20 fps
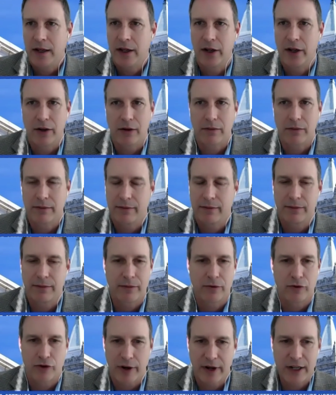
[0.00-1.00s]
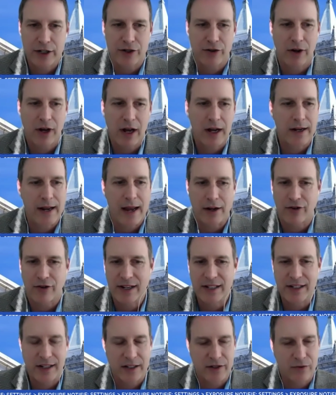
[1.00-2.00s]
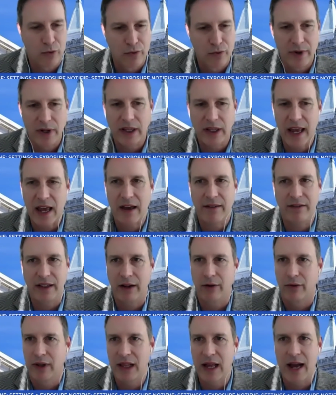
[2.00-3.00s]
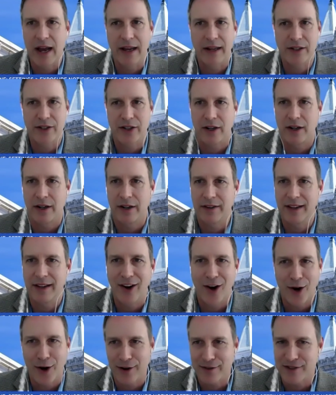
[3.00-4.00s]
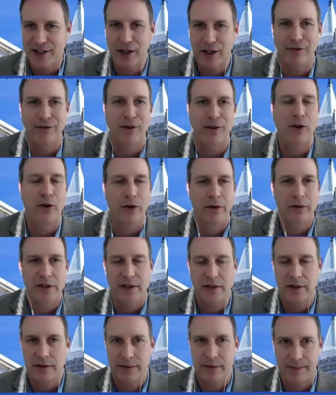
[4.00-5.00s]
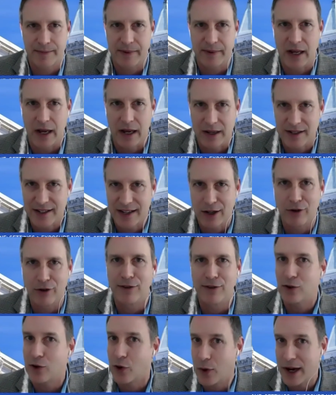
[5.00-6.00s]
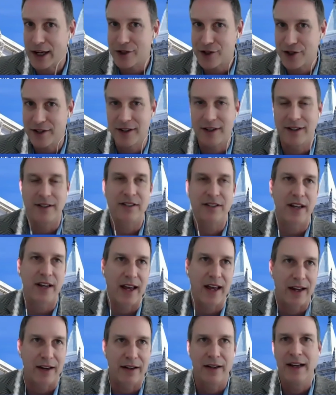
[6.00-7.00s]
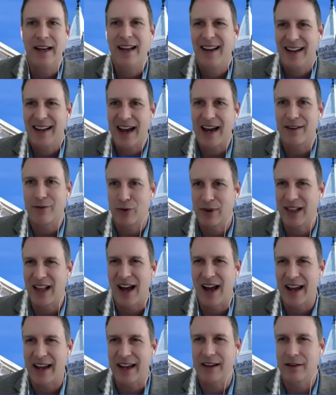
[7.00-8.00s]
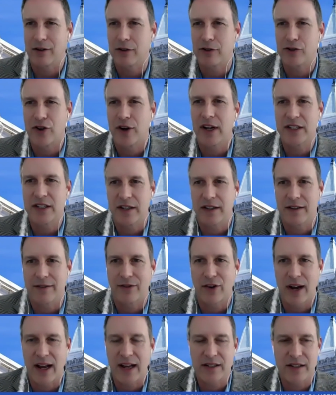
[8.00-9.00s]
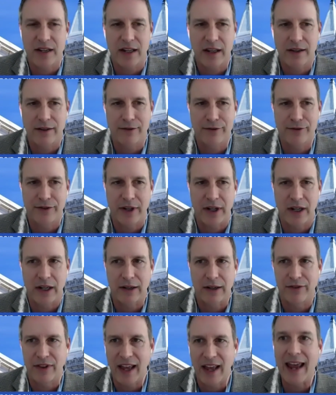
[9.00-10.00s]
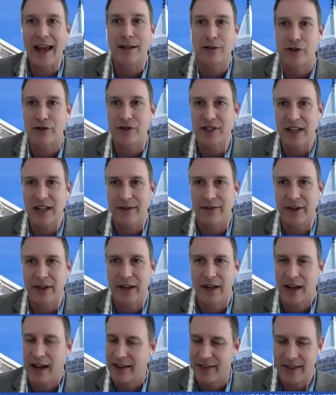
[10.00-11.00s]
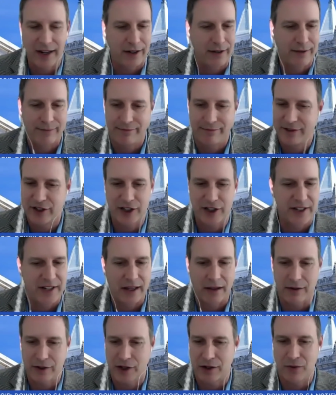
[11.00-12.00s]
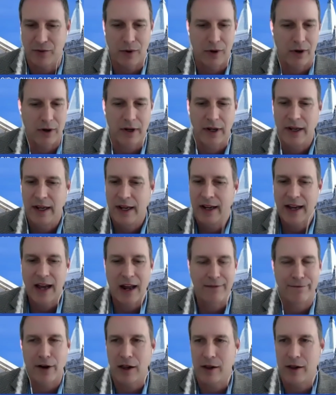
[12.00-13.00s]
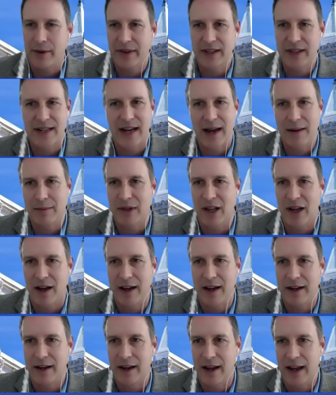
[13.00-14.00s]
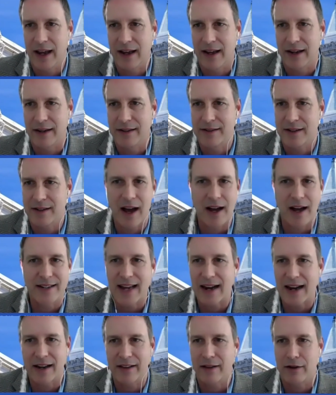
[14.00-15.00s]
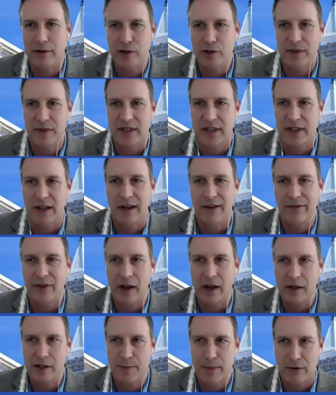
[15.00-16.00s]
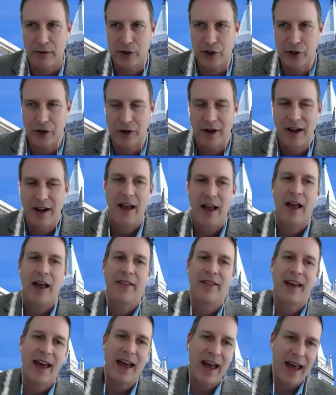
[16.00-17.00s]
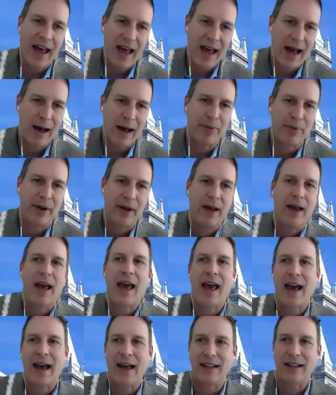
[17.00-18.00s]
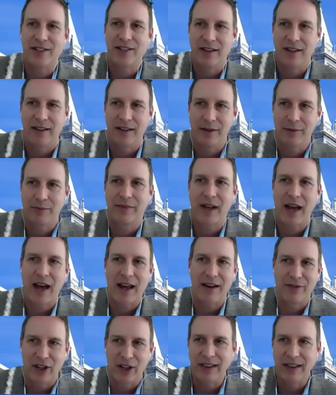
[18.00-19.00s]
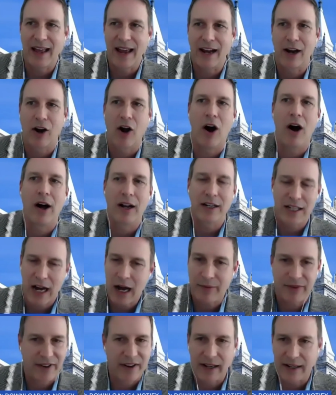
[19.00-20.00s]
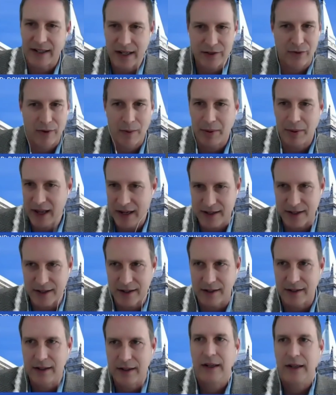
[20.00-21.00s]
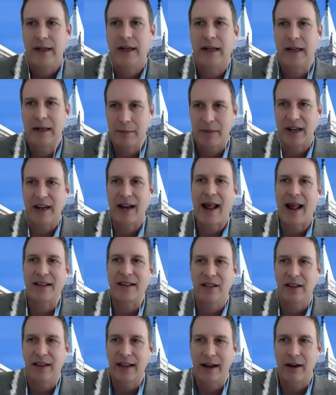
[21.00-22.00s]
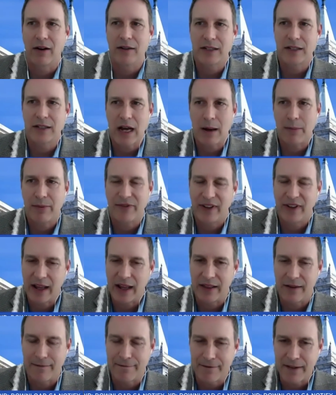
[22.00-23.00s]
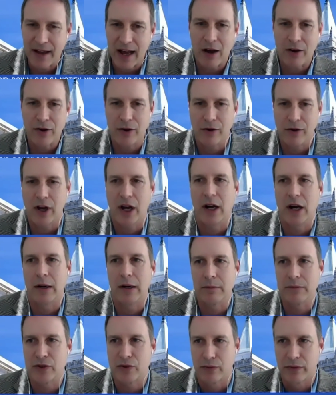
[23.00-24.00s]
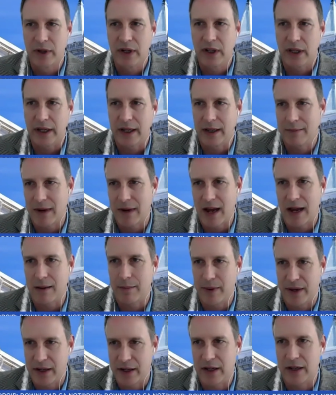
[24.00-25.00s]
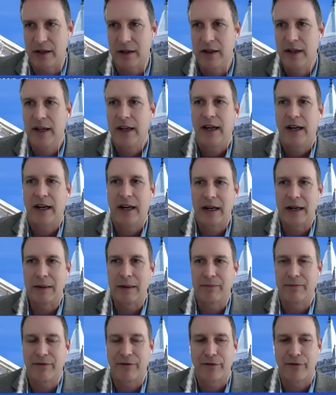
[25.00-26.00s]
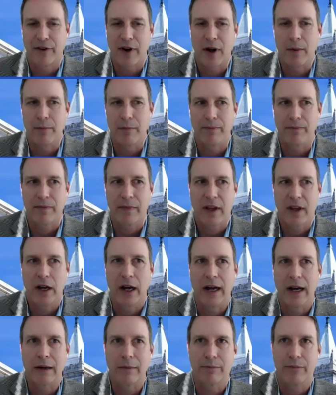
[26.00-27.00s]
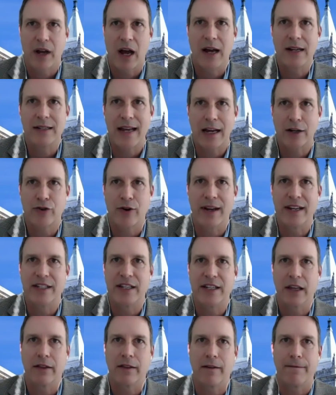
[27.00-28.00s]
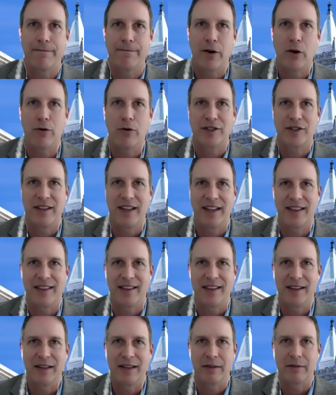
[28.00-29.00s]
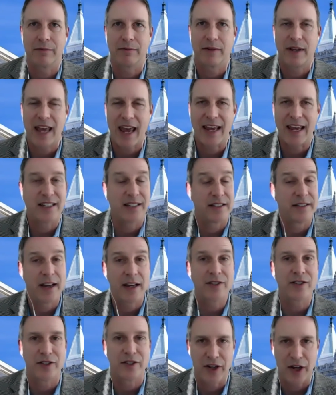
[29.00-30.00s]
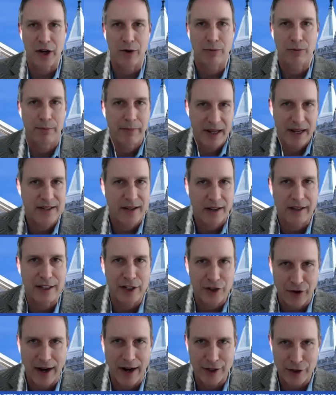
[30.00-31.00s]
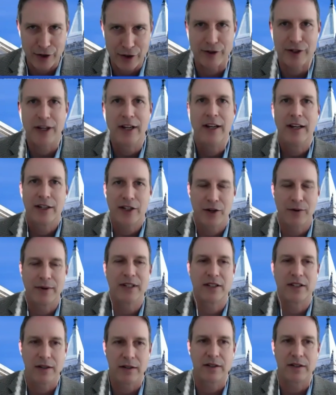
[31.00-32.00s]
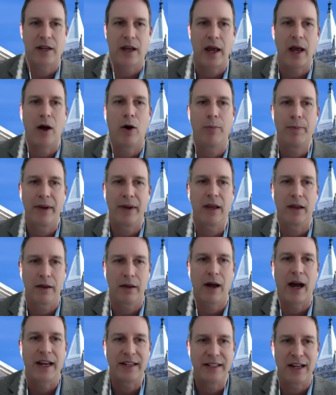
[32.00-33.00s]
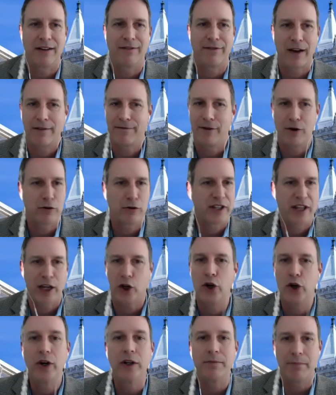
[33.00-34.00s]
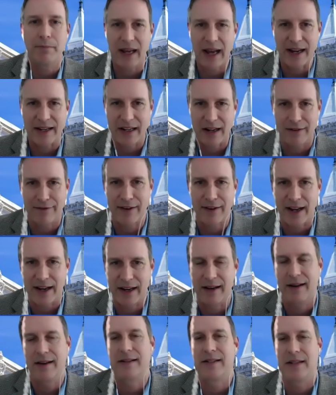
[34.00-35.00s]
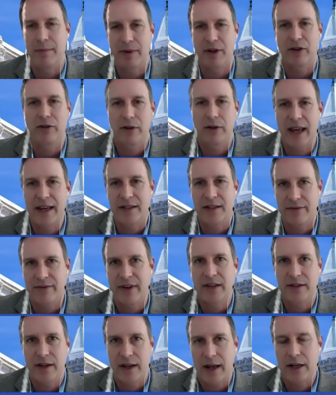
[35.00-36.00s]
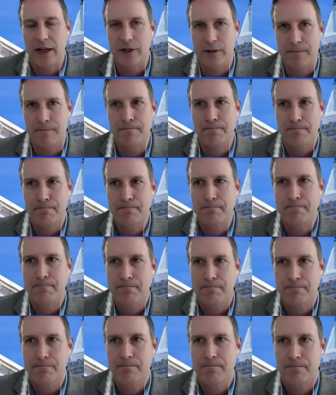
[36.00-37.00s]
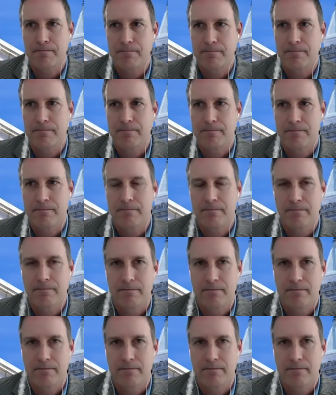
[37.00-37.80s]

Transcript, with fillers: You know, traditional contact tracing is really heavily reliant on the art of skillful, uh, skillful questions and kind of relying or trust in the veracity of, of the answers given, and then just diligent work kind of following the timeline and contacting those with significant exposure. Mm-hmm. The app adds a kind of a layer on top of it. It doesn't replace it, um, but it adds a layer on top of it. And the value comes really, in my opinion, um, from uh, contact tracing the folks that the case doesn't know, basically strangers. So it's, it's helping identify folks that couldn't be identified in a typical case investigation. In the three weeks that U C